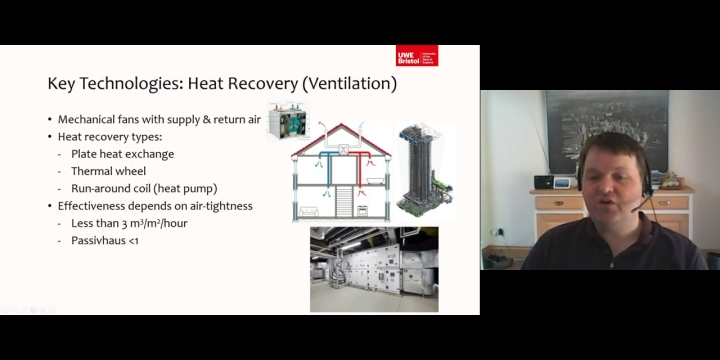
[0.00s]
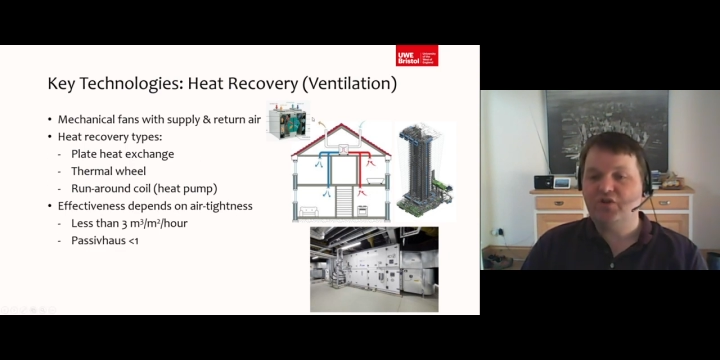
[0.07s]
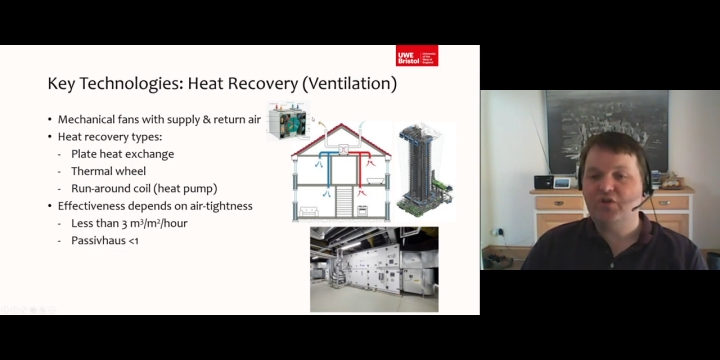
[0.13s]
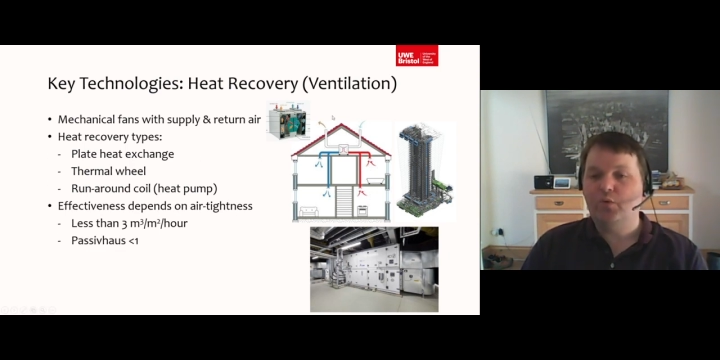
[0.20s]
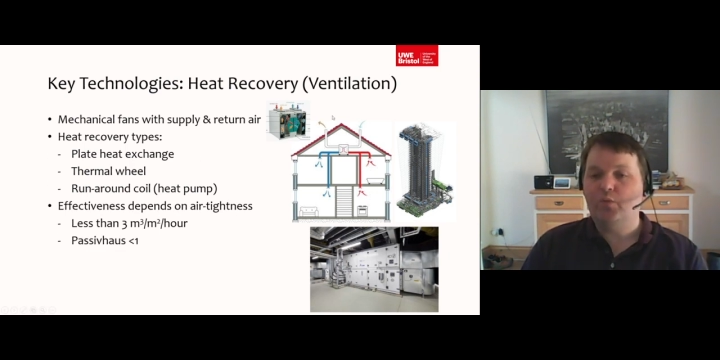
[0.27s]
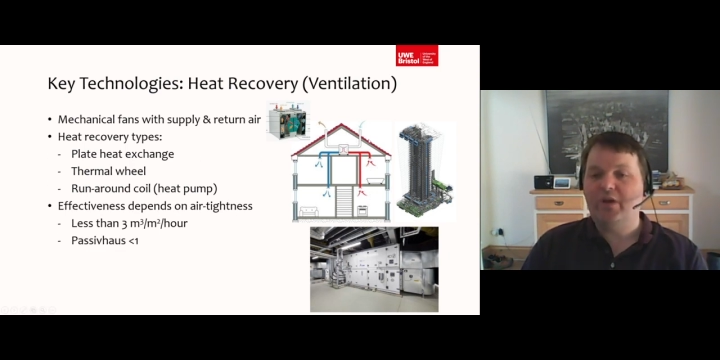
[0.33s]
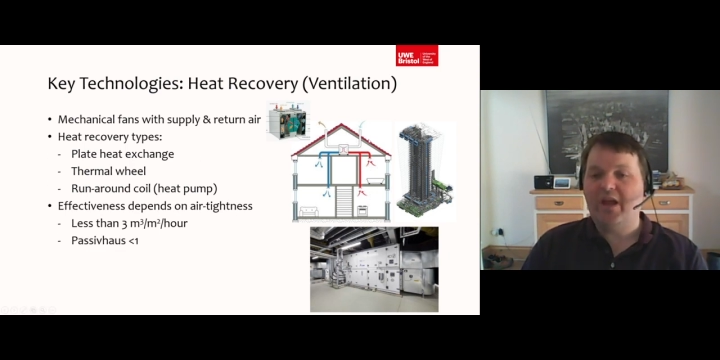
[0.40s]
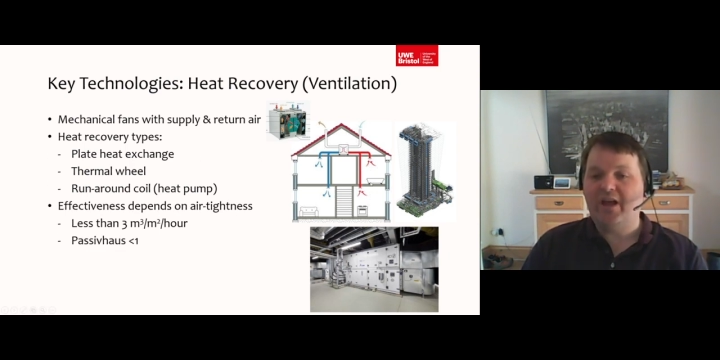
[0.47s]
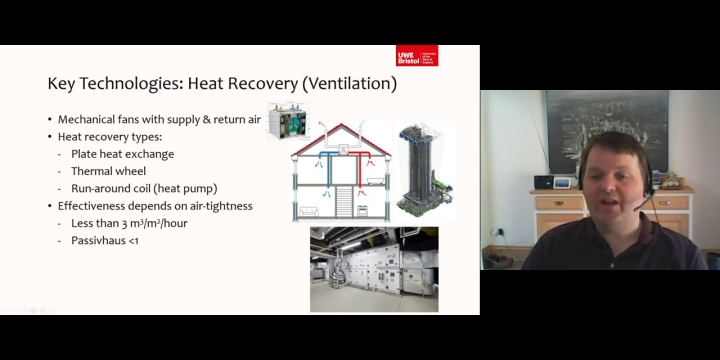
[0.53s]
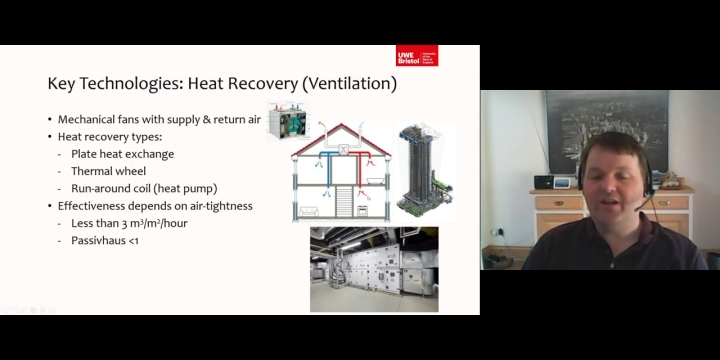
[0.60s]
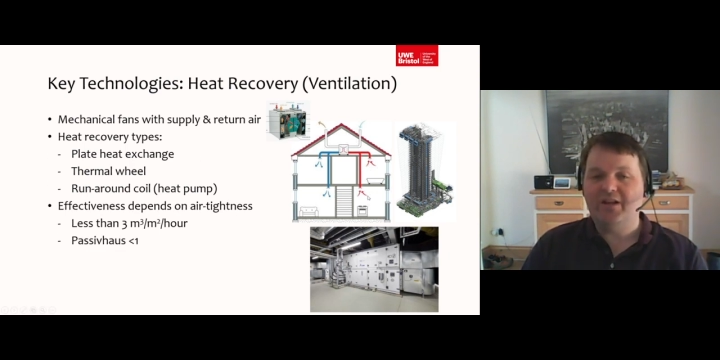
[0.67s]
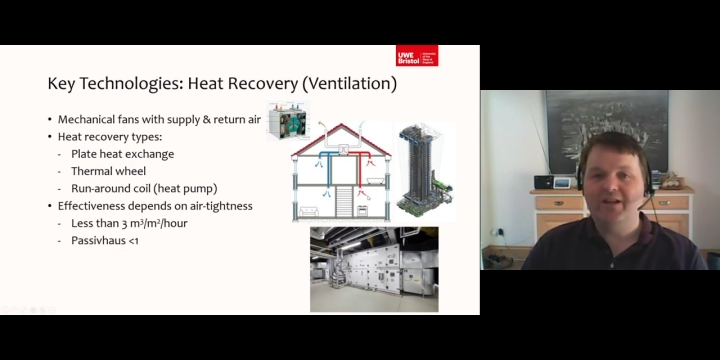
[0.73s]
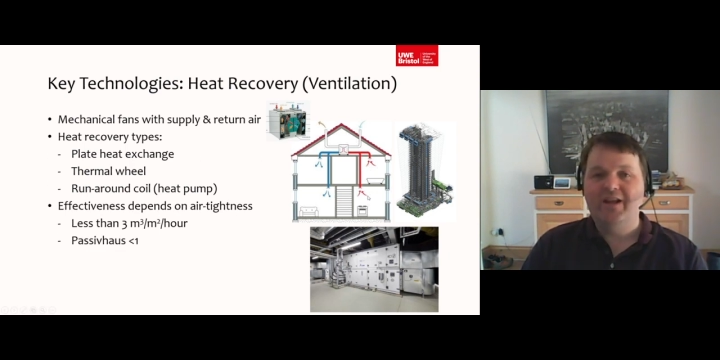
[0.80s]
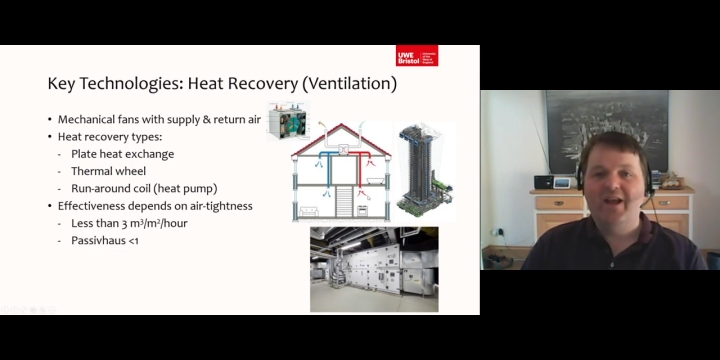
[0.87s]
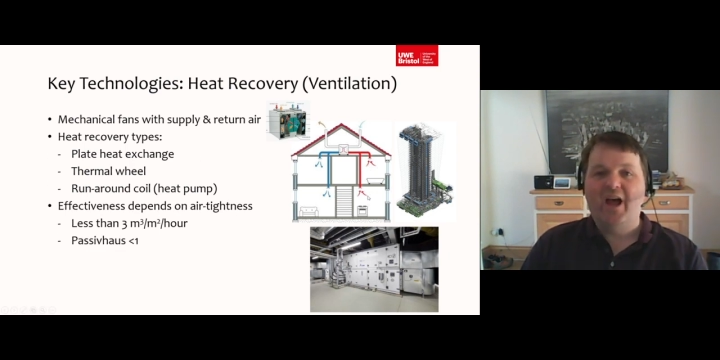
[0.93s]
So we had
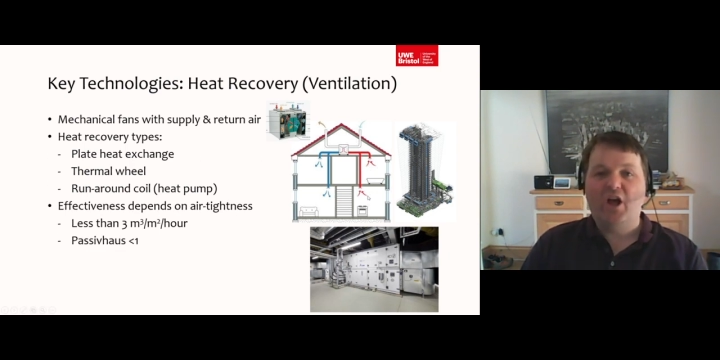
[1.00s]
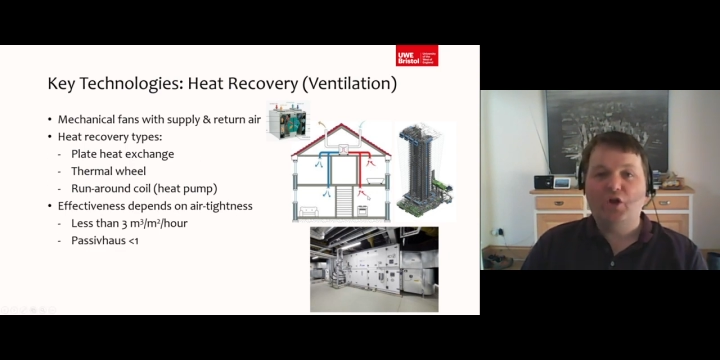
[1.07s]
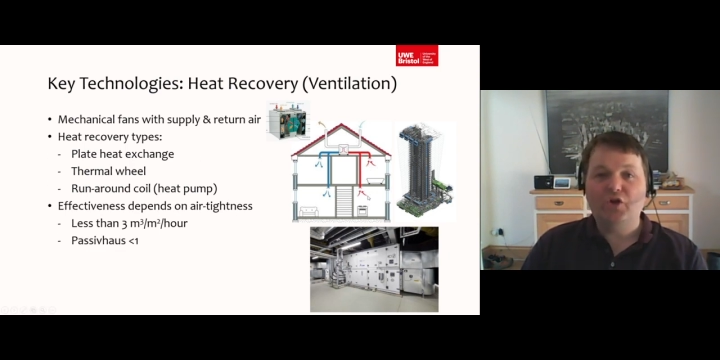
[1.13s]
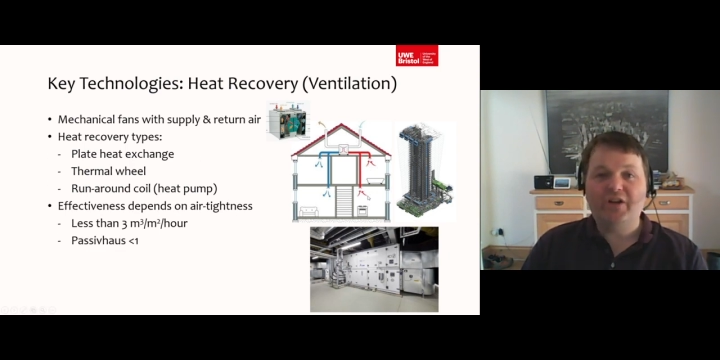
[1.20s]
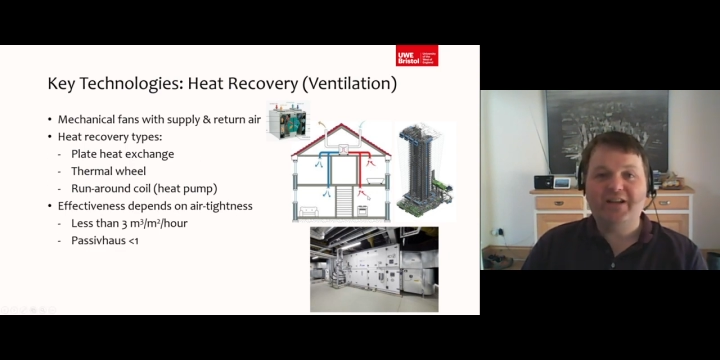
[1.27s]
a good